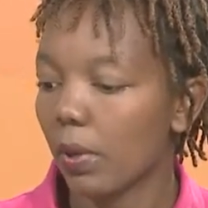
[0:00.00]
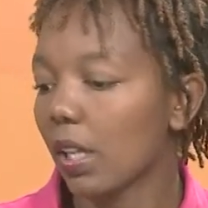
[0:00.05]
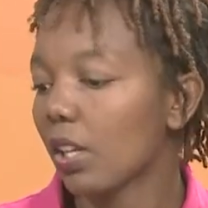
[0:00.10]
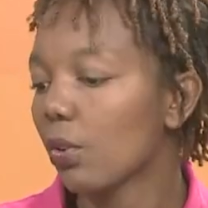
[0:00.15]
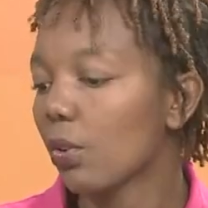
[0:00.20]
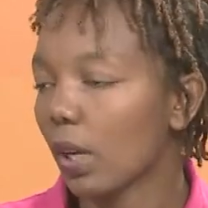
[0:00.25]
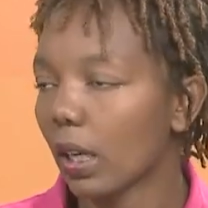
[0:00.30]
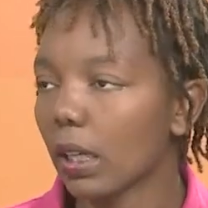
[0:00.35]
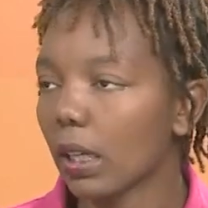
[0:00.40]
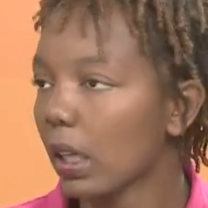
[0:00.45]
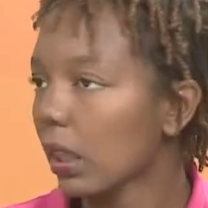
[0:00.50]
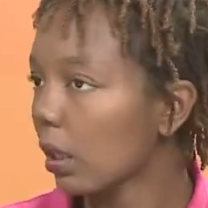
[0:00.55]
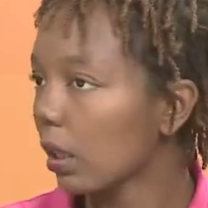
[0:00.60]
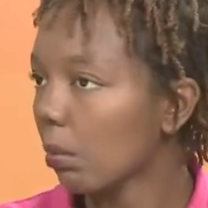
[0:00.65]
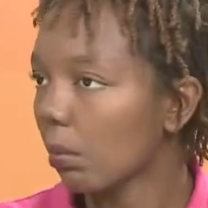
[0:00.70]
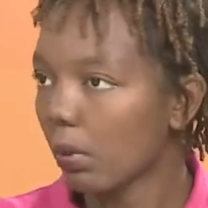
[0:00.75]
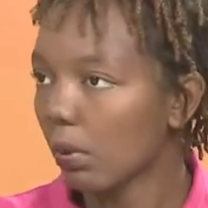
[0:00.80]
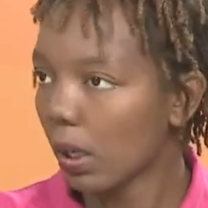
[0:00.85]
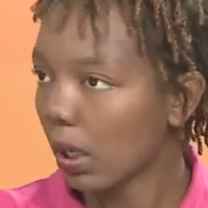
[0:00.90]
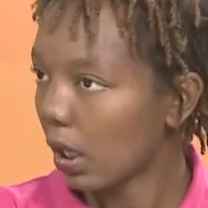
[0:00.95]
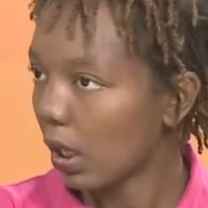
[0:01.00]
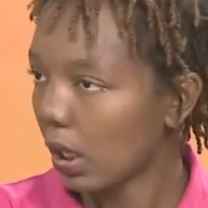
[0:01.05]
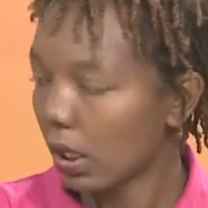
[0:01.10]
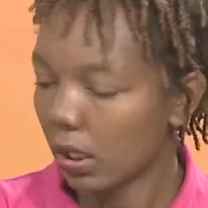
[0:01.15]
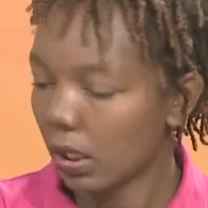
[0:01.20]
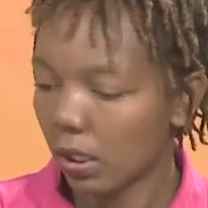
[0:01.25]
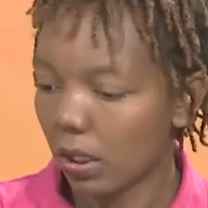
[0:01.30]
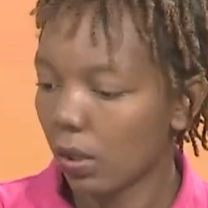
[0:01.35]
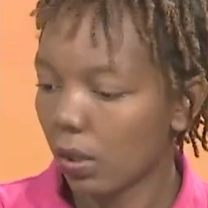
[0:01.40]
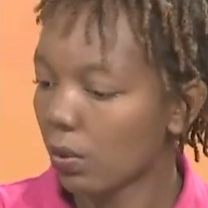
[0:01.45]
But then you can get them
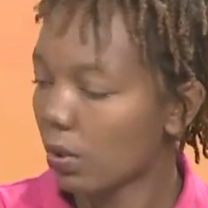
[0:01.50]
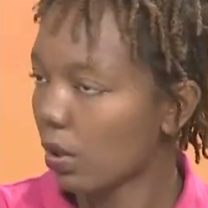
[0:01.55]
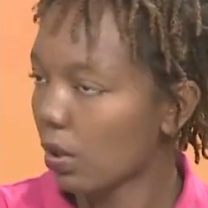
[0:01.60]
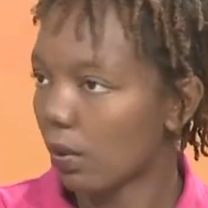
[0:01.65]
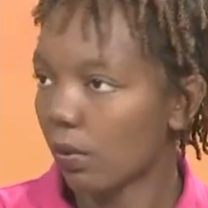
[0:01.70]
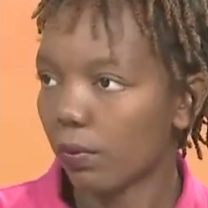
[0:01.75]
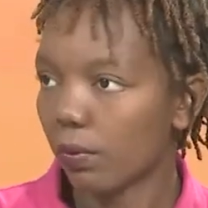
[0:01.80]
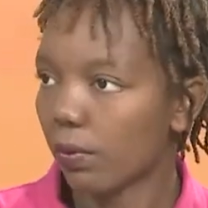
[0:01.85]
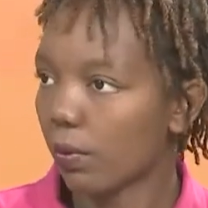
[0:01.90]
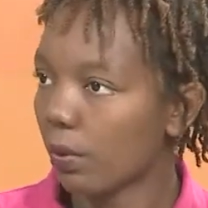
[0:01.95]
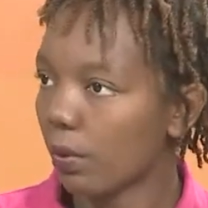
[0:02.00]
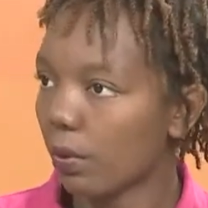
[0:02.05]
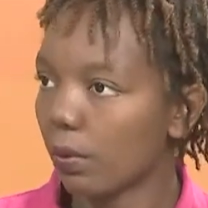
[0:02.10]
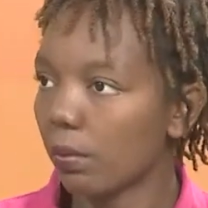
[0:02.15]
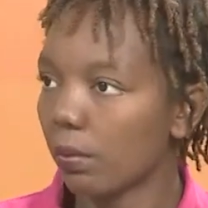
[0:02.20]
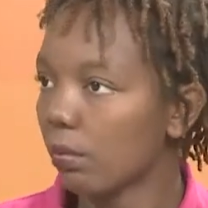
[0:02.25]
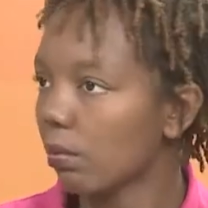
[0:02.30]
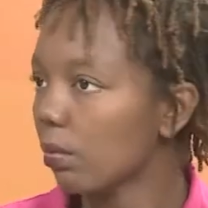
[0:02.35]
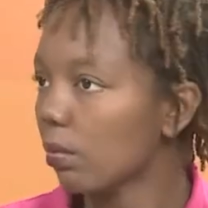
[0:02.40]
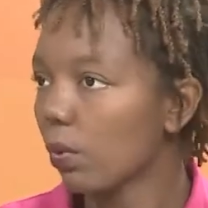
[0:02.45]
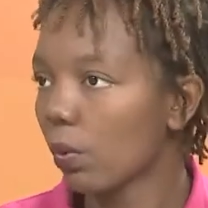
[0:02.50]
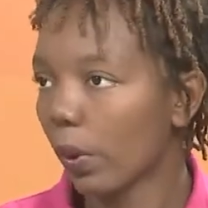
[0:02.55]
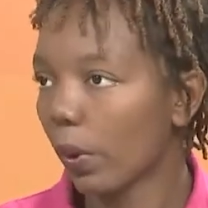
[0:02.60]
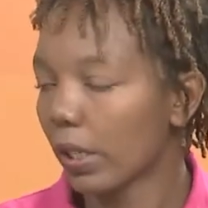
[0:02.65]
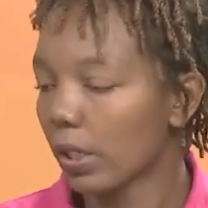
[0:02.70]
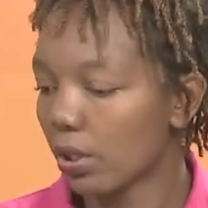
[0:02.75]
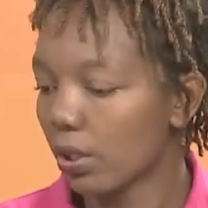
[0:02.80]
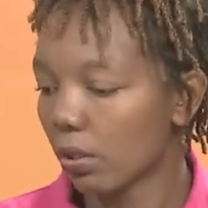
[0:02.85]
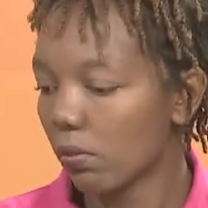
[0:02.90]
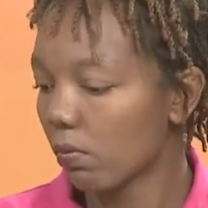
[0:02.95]
in downtown for
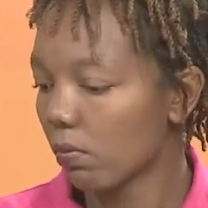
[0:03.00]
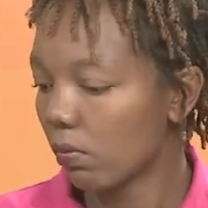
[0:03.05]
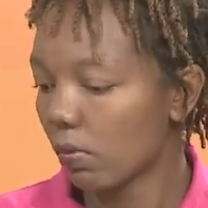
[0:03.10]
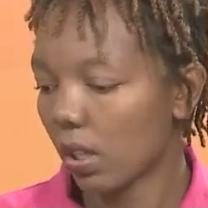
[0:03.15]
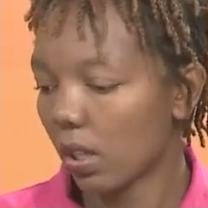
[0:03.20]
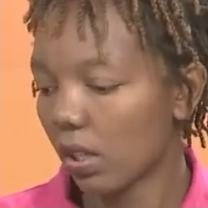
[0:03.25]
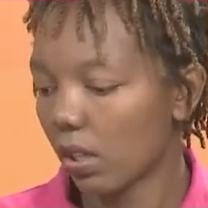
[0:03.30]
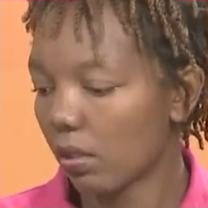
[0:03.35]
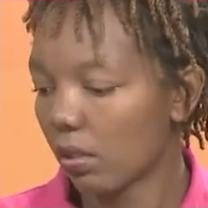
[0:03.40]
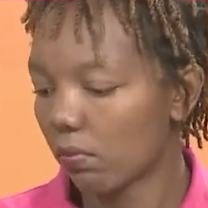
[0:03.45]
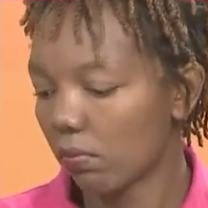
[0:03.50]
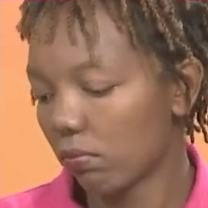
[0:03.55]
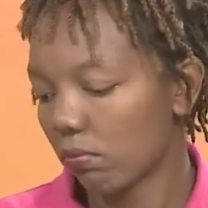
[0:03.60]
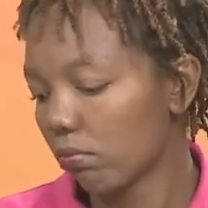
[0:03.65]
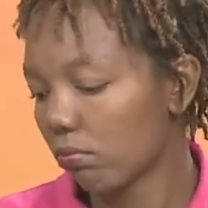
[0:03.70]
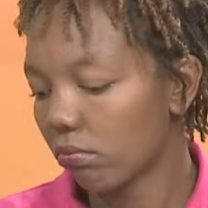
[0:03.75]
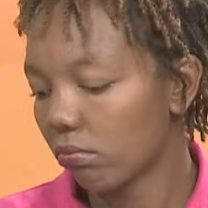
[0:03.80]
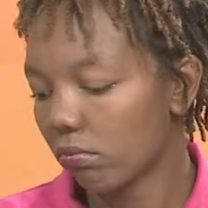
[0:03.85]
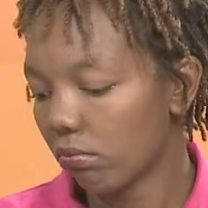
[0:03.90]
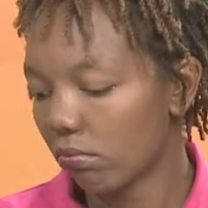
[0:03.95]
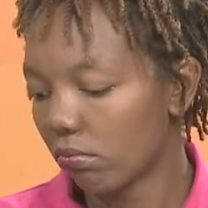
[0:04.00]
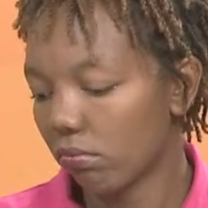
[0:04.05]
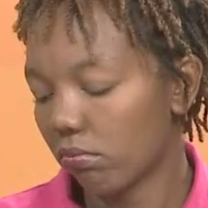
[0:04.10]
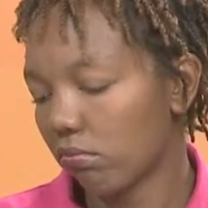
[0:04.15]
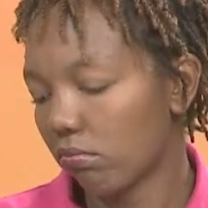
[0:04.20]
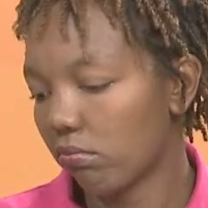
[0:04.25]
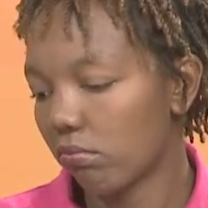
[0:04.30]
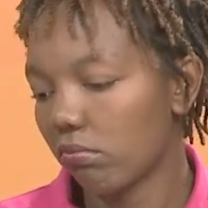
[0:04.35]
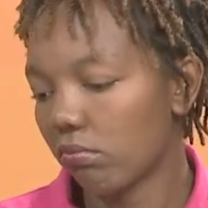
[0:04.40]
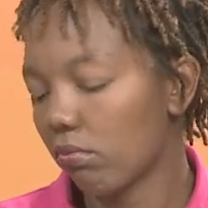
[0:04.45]
quite the
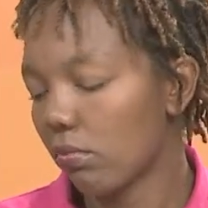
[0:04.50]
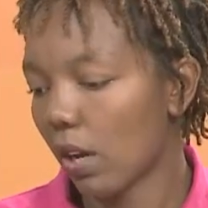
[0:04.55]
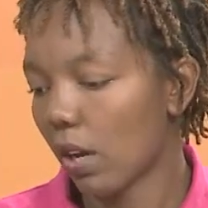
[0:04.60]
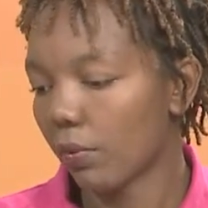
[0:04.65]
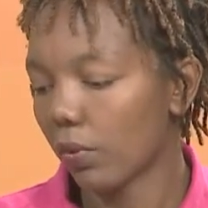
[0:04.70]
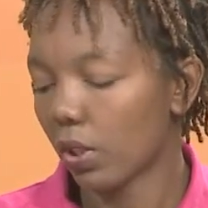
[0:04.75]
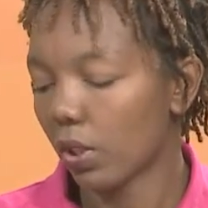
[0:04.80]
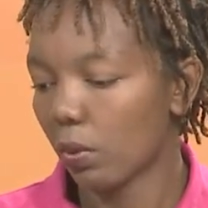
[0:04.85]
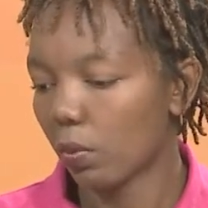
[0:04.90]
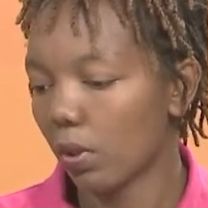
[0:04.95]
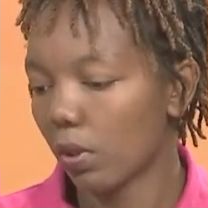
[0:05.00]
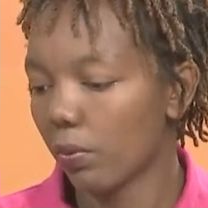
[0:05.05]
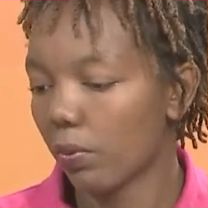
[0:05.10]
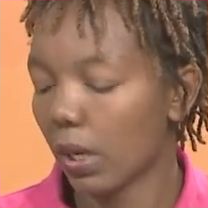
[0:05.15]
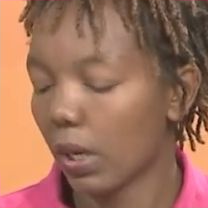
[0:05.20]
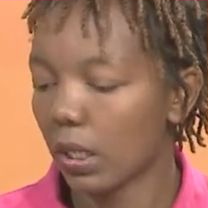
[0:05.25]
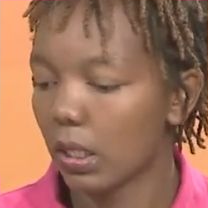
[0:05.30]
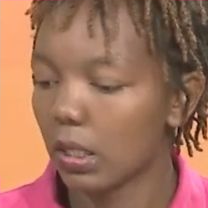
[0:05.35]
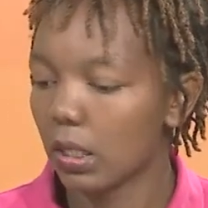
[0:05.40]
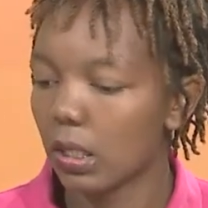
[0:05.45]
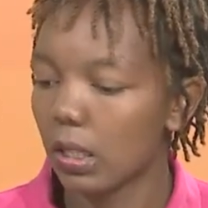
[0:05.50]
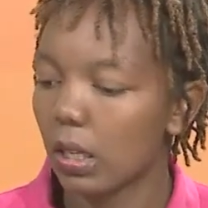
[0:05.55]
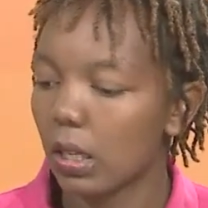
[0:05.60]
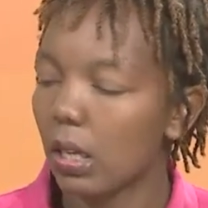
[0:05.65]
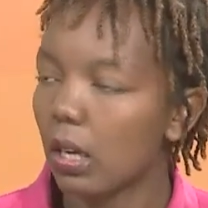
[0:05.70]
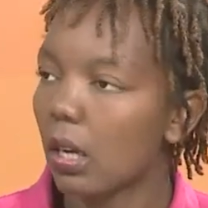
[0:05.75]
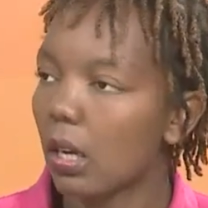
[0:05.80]
affordable price.